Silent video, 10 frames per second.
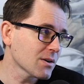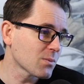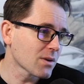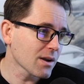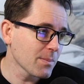look,
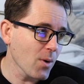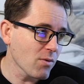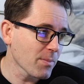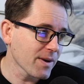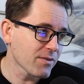we're not going to
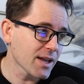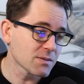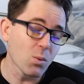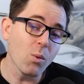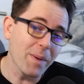overpay for the house,
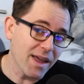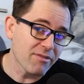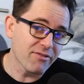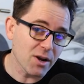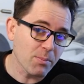but we'll pay a
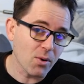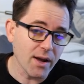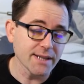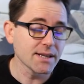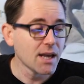fair
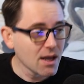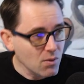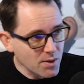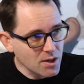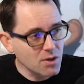price.
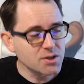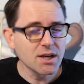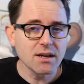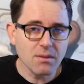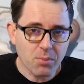We
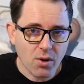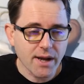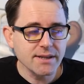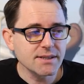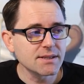negotiated the
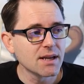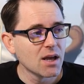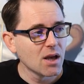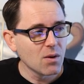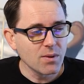price.
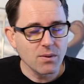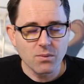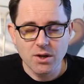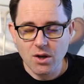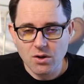We
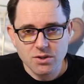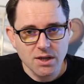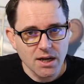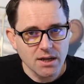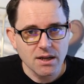
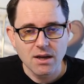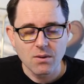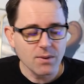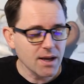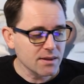
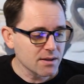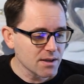got